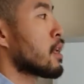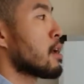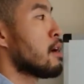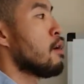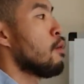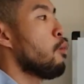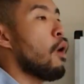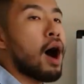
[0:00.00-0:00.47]

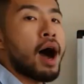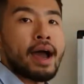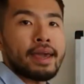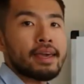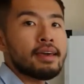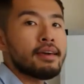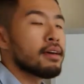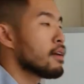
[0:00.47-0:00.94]

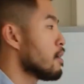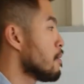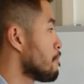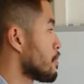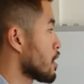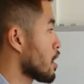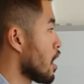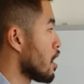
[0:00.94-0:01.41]
Why?
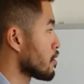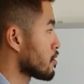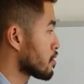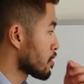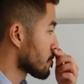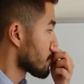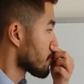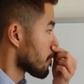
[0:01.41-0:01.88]

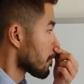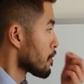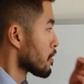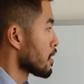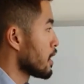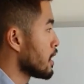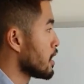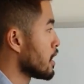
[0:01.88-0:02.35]
Because
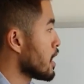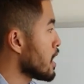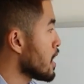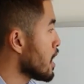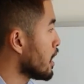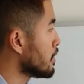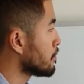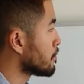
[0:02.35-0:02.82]
in
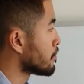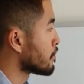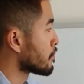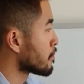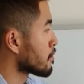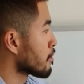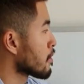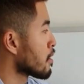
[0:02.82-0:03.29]
here,
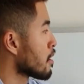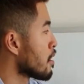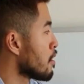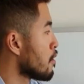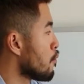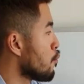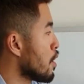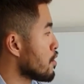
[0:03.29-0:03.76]

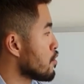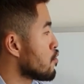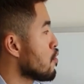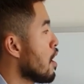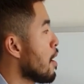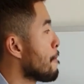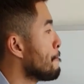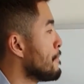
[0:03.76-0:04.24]
when you
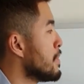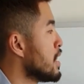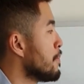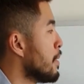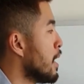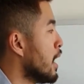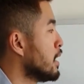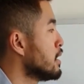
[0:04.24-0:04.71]
are
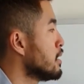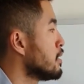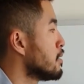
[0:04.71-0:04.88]
minima,